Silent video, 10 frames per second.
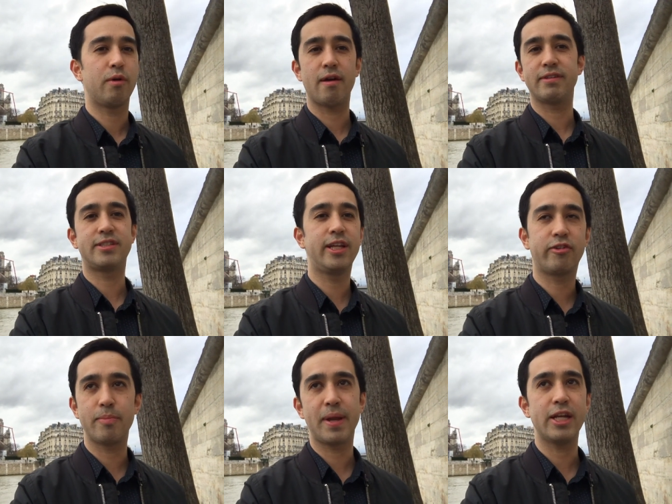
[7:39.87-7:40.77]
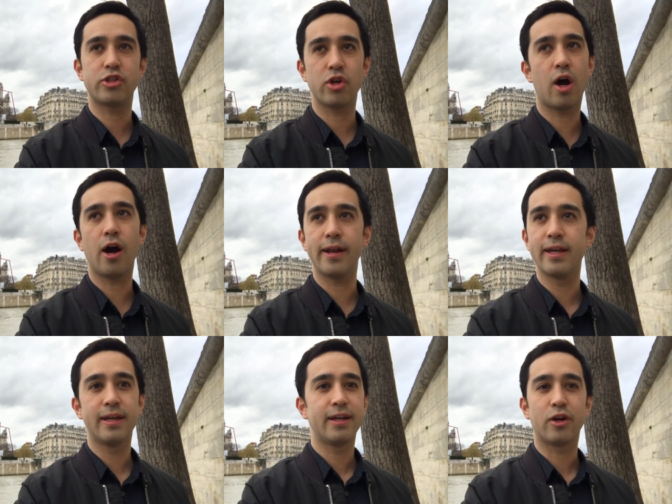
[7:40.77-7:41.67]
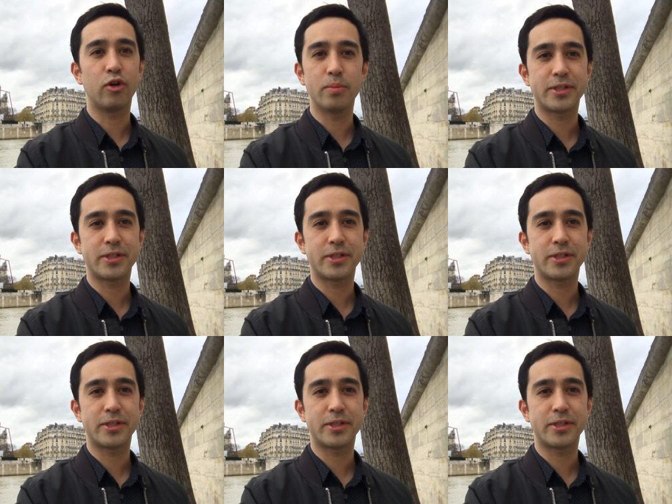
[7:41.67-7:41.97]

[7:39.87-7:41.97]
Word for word: We have a secret Patreon group